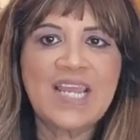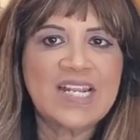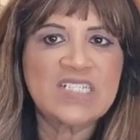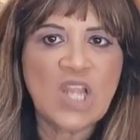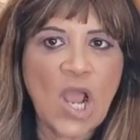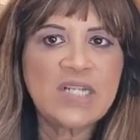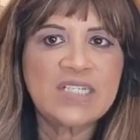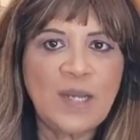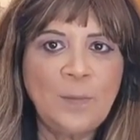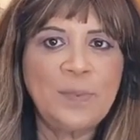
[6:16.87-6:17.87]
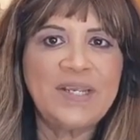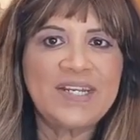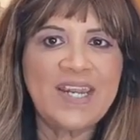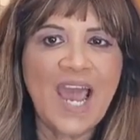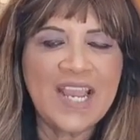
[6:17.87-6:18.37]
had not
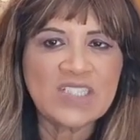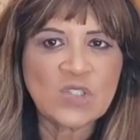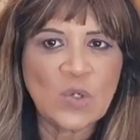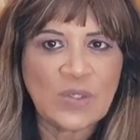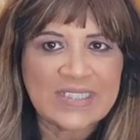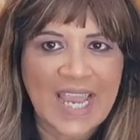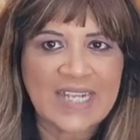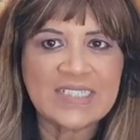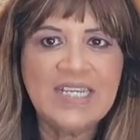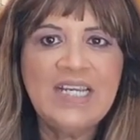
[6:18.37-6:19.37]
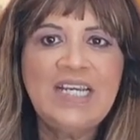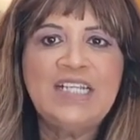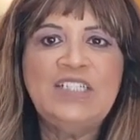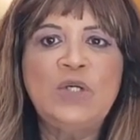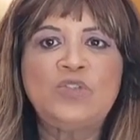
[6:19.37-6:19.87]
completed high school yet
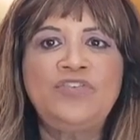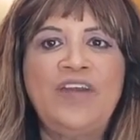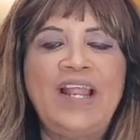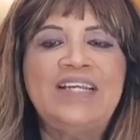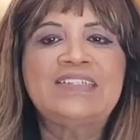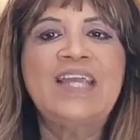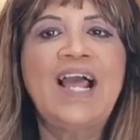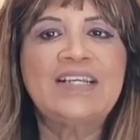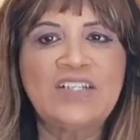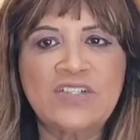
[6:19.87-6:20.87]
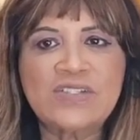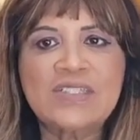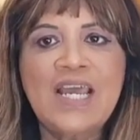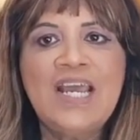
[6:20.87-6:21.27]
due to failing calculus,